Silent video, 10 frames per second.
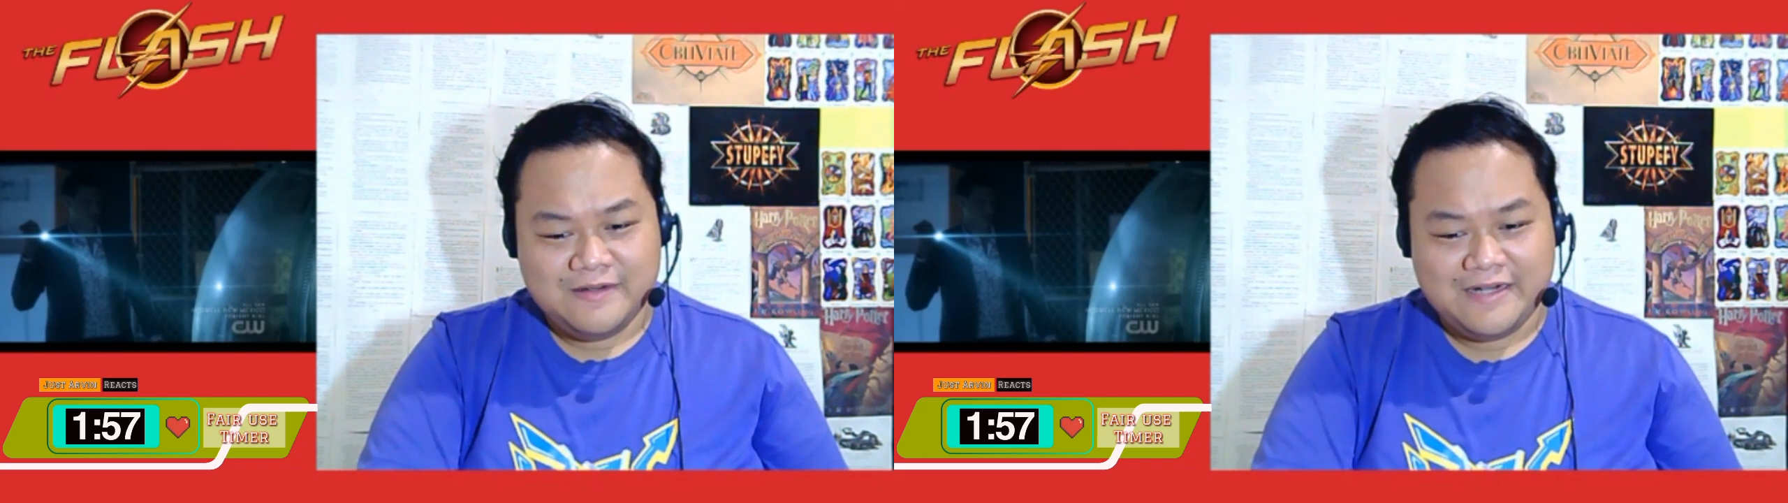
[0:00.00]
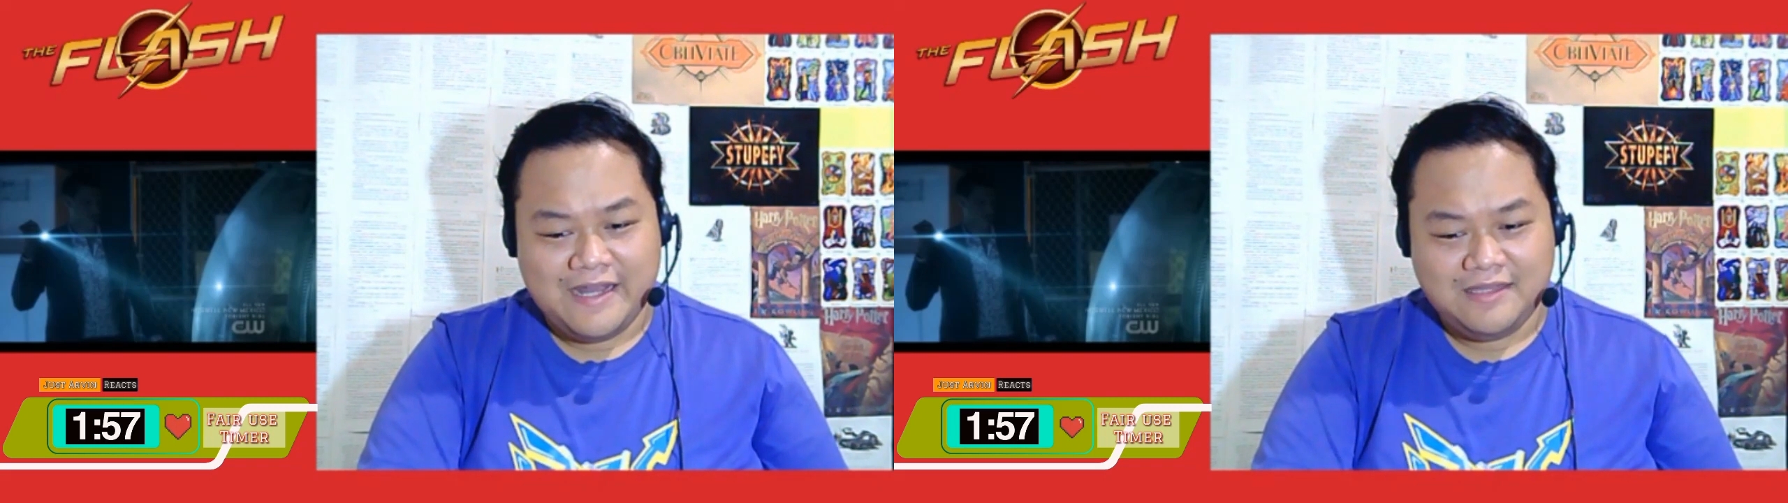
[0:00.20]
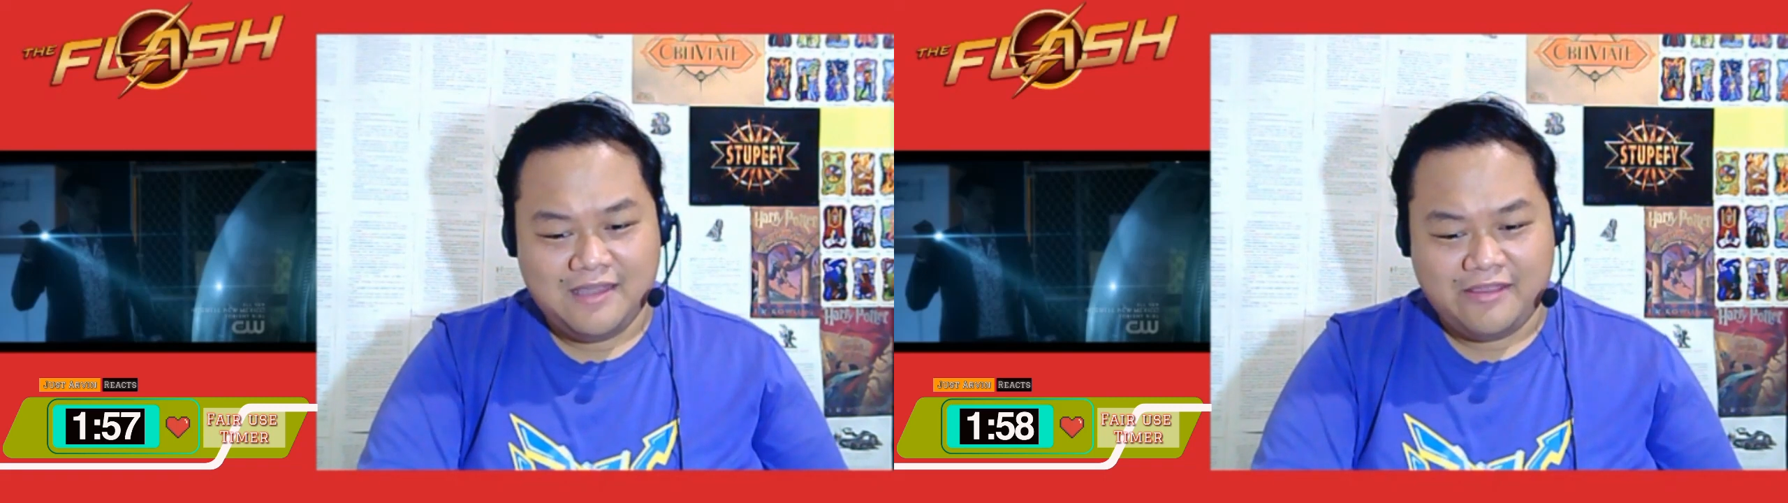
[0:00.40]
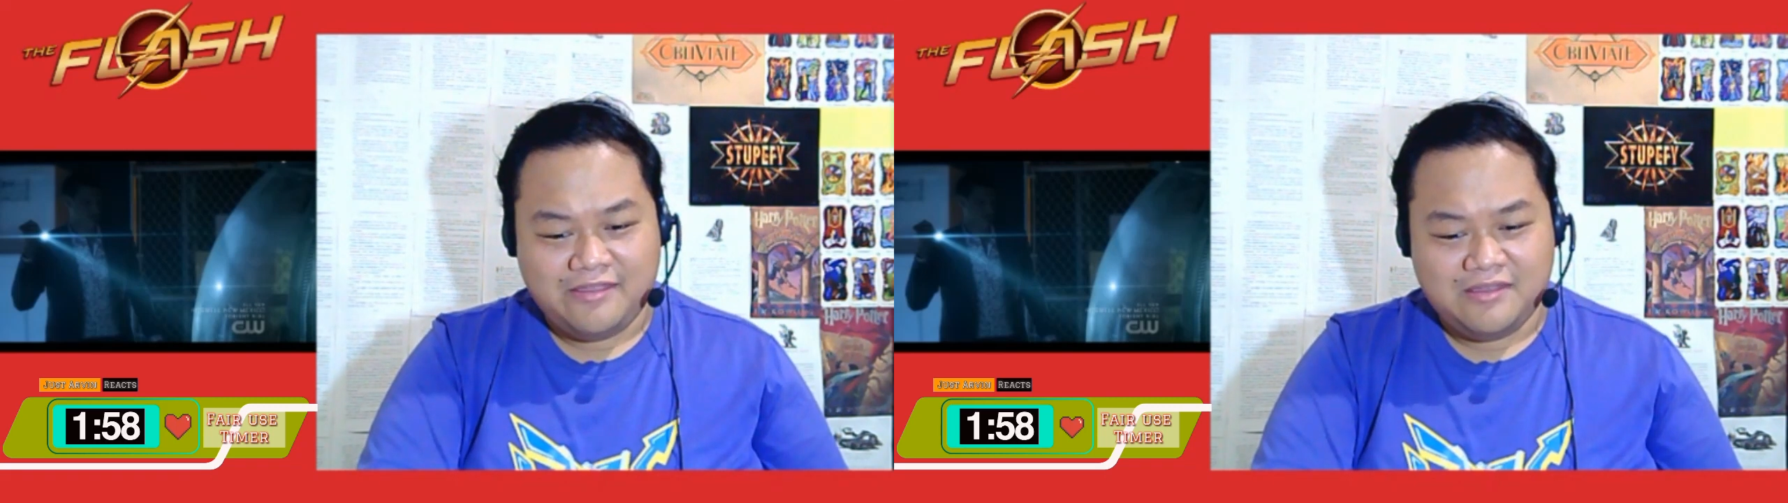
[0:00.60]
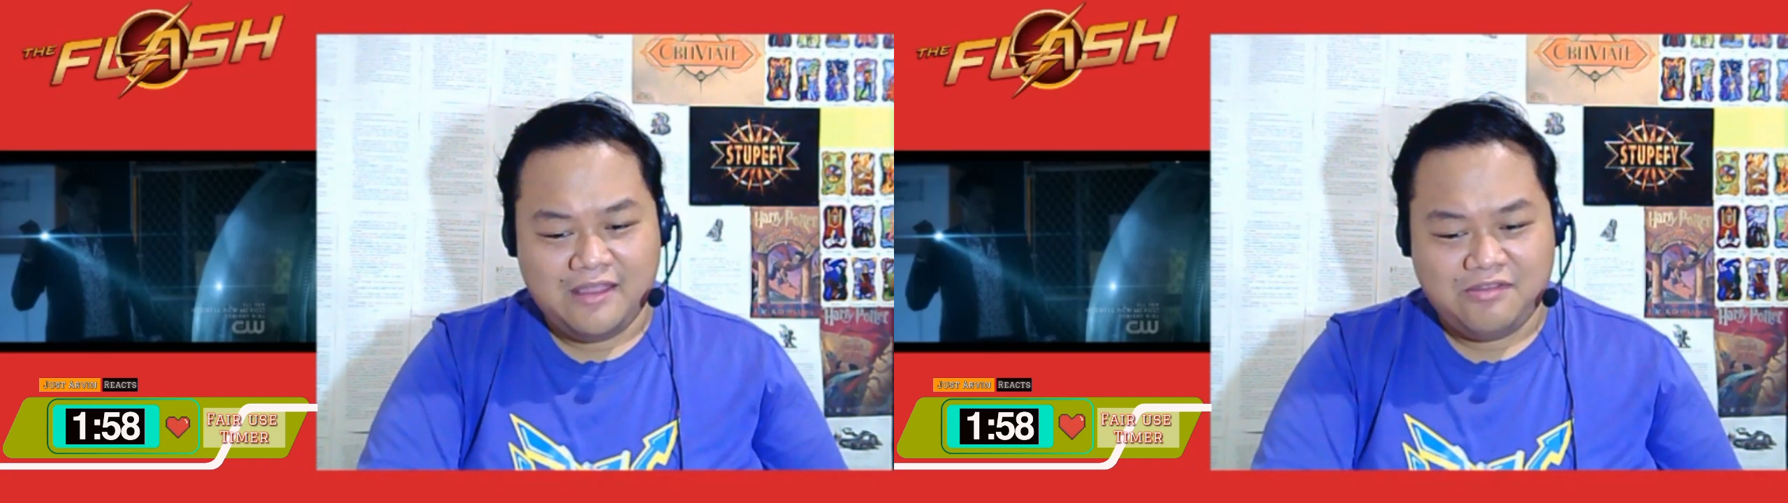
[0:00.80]
right?
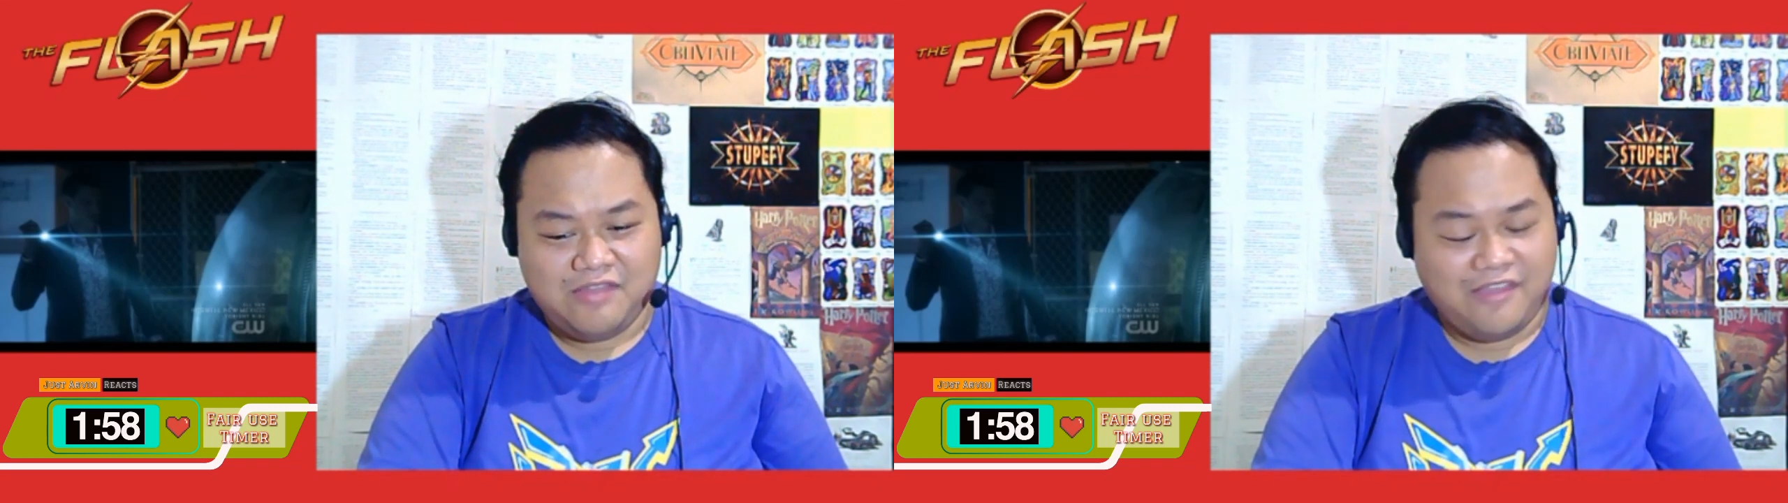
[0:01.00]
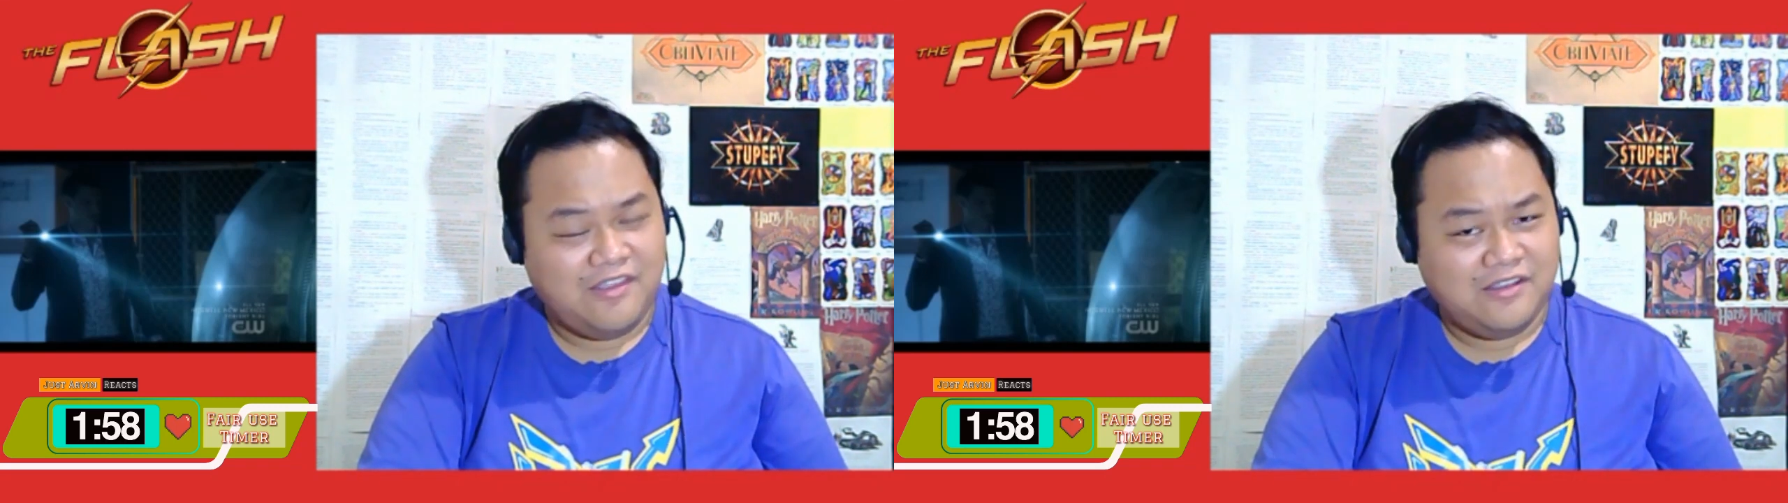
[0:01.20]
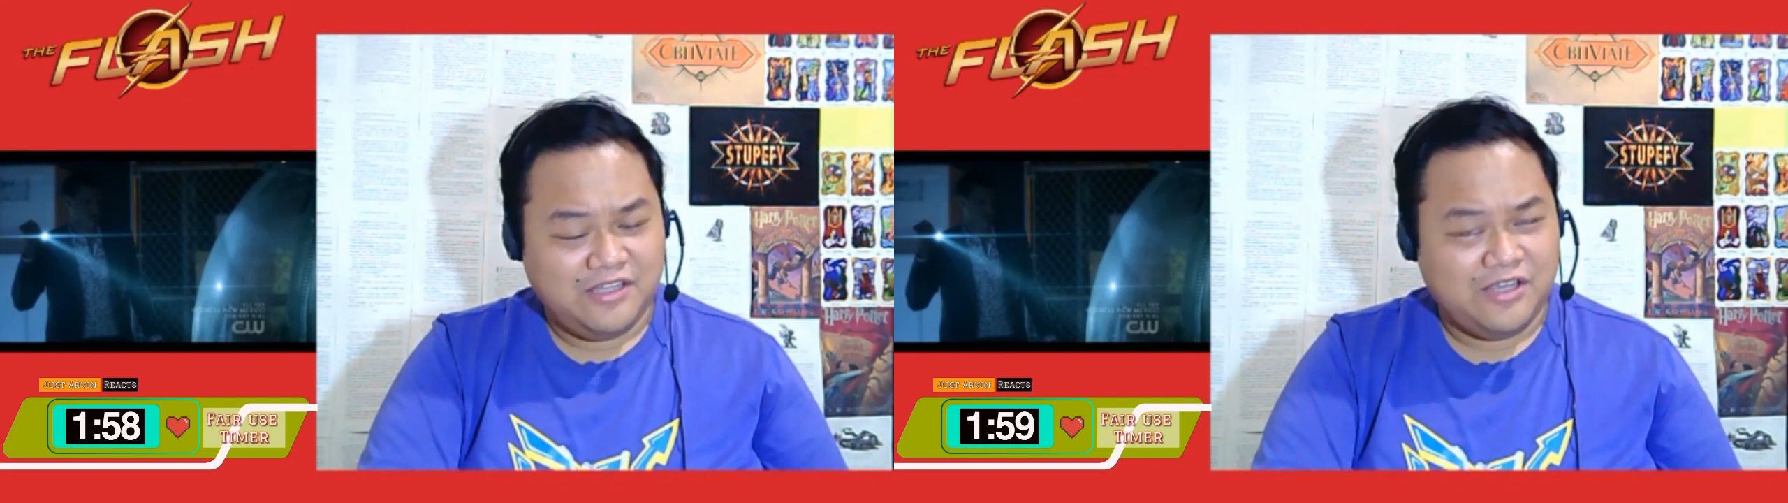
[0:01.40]
I think